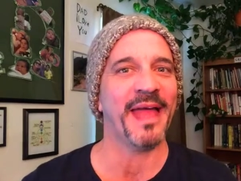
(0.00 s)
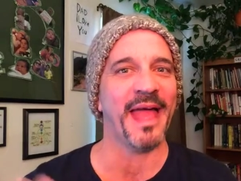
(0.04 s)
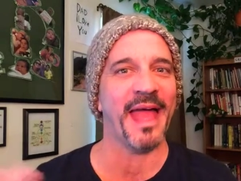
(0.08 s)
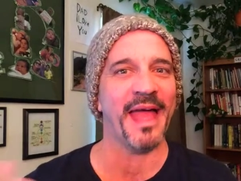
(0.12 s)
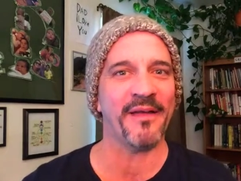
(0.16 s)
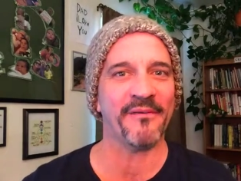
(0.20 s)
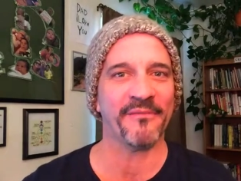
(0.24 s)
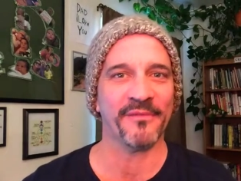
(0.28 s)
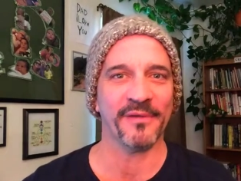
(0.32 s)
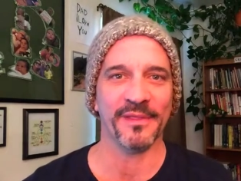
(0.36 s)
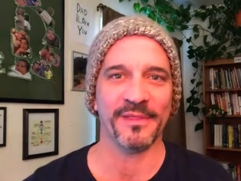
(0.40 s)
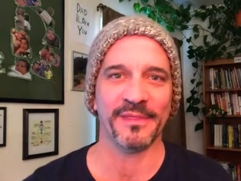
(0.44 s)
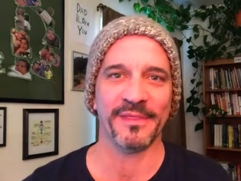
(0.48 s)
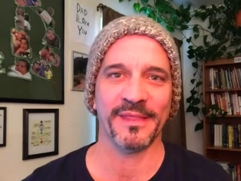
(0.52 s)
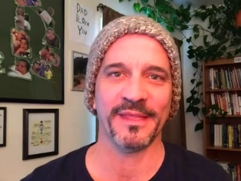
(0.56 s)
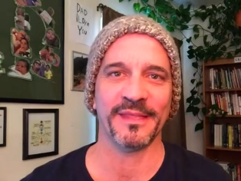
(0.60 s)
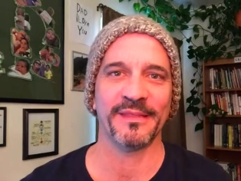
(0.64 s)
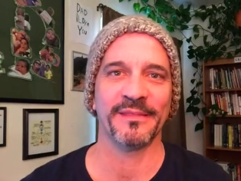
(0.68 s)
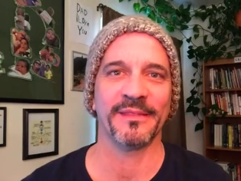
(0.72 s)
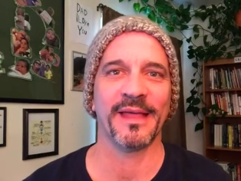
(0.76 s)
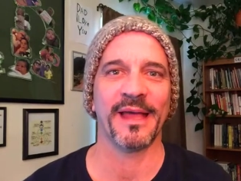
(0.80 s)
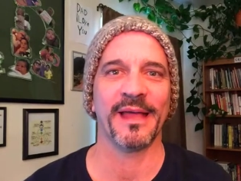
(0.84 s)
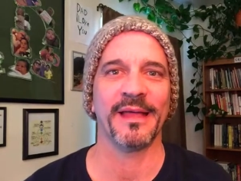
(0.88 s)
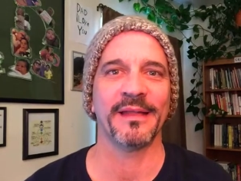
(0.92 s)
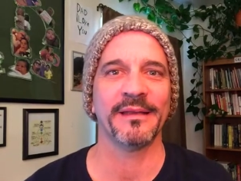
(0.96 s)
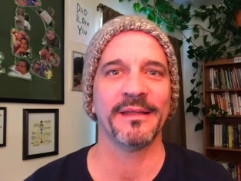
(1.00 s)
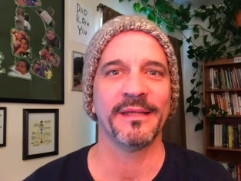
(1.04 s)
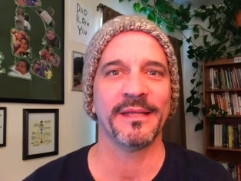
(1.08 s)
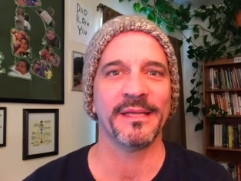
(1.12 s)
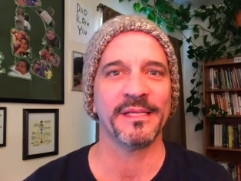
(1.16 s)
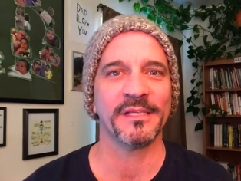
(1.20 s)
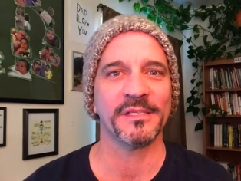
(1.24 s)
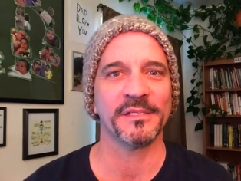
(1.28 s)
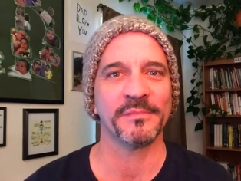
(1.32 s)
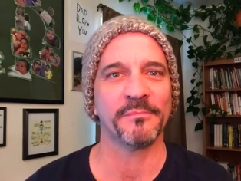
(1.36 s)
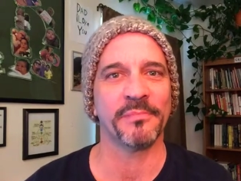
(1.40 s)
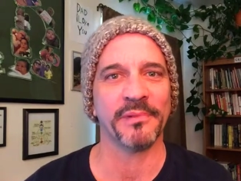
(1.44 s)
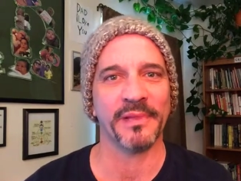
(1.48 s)
everything that
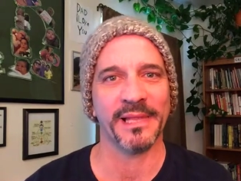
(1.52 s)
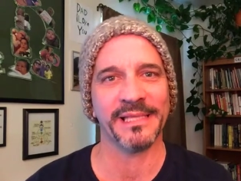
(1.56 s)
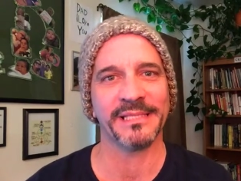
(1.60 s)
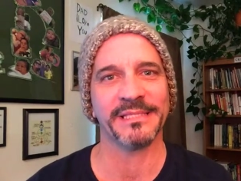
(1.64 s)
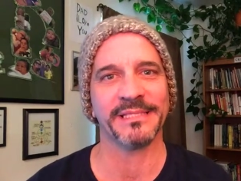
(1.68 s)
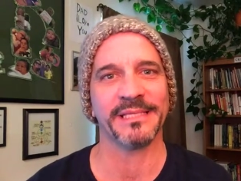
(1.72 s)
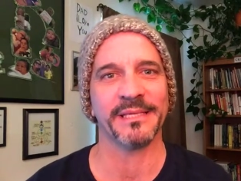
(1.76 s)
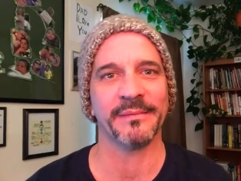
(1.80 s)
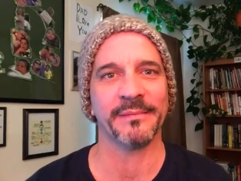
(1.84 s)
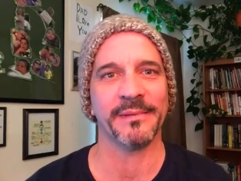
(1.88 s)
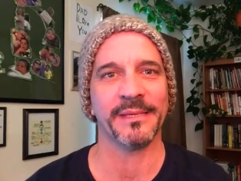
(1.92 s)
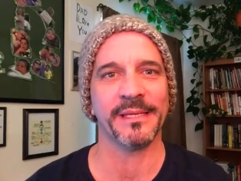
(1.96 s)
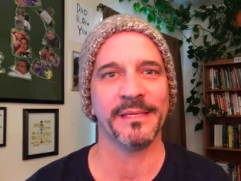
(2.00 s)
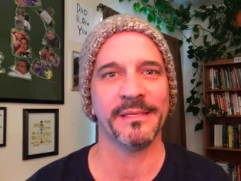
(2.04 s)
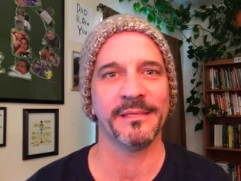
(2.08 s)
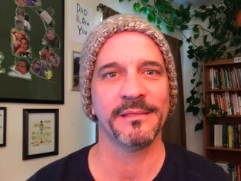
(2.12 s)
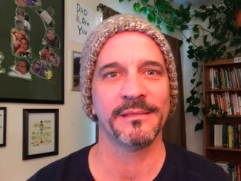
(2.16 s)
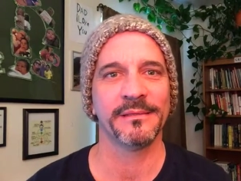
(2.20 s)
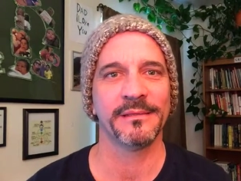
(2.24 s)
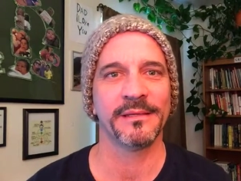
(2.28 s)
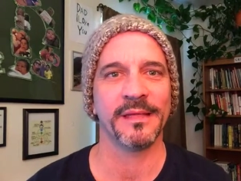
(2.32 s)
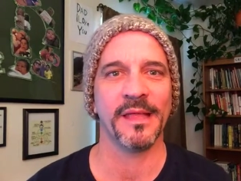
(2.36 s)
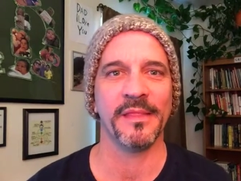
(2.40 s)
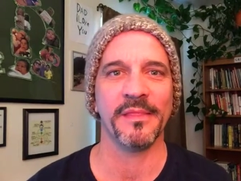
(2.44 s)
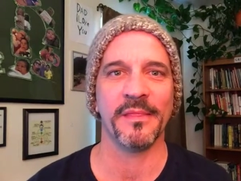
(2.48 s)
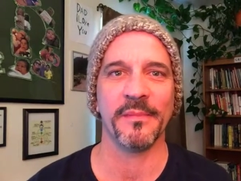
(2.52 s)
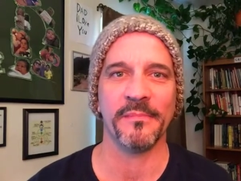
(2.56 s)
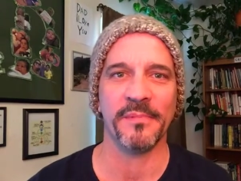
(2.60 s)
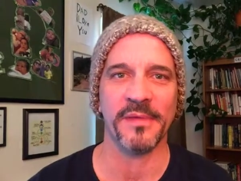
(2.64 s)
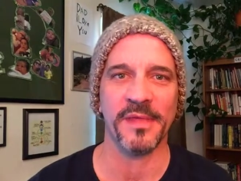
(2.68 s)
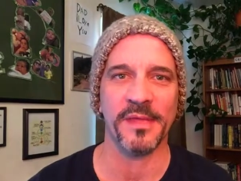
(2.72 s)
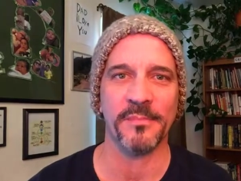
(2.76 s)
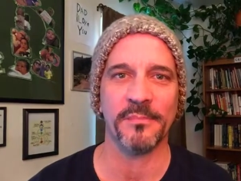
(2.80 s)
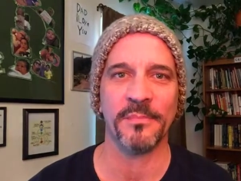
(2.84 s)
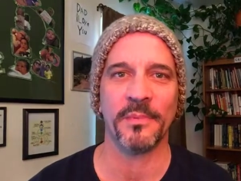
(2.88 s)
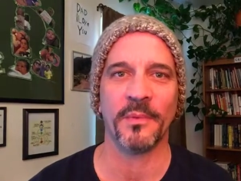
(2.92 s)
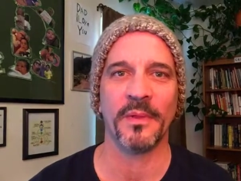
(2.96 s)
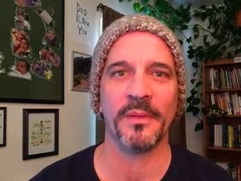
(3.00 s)
is blessing me and the
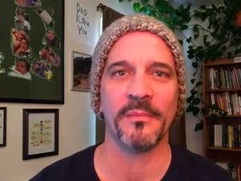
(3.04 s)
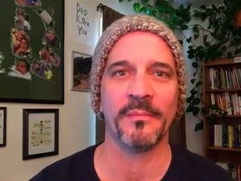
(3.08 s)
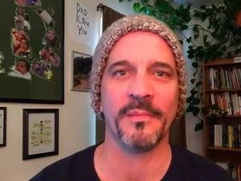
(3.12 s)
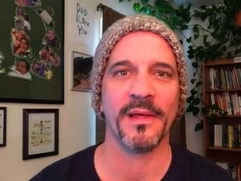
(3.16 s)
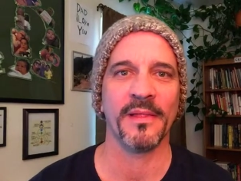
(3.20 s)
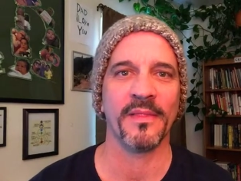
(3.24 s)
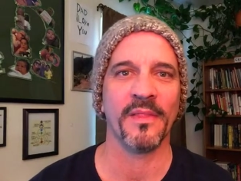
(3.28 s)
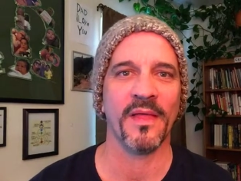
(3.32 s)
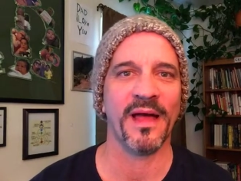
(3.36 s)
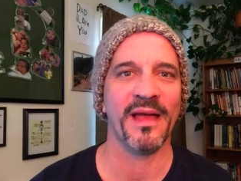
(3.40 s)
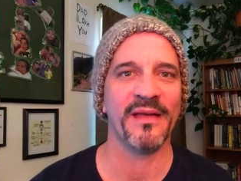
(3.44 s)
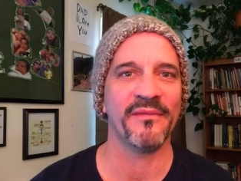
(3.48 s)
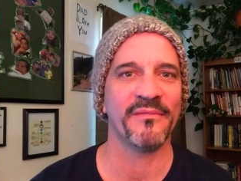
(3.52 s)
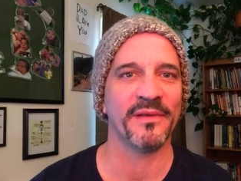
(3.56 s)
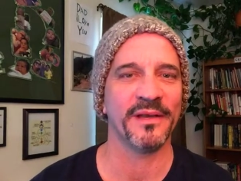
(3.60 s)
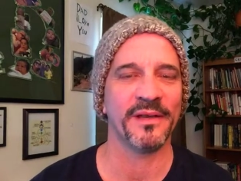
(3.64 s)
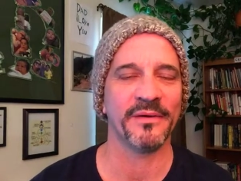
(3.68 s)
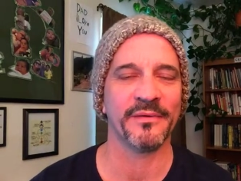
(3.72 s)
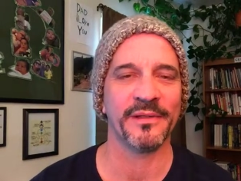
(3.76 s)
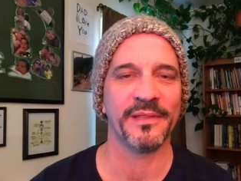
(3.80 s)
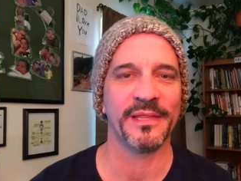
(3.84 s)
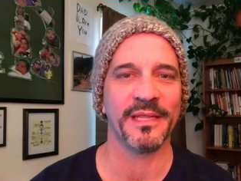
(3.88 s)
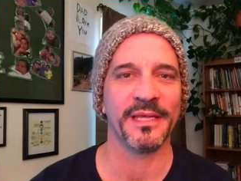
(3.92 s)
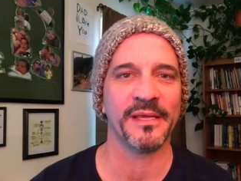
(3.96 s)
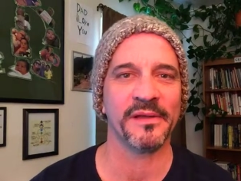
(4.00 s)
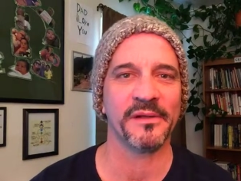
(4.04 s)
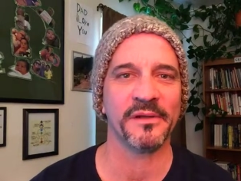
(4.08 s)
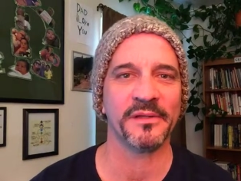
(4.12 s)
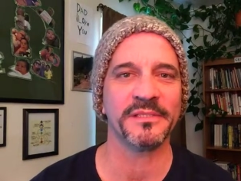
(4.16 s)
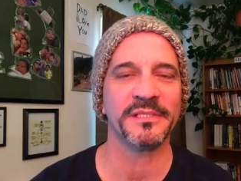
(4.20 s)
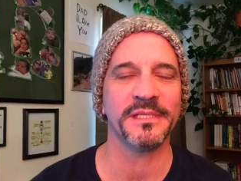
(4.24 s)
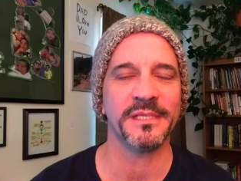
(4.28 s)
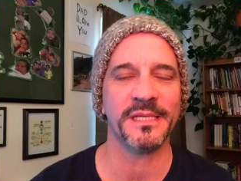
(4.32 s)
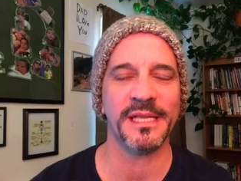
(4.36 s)
people in my life and everything else.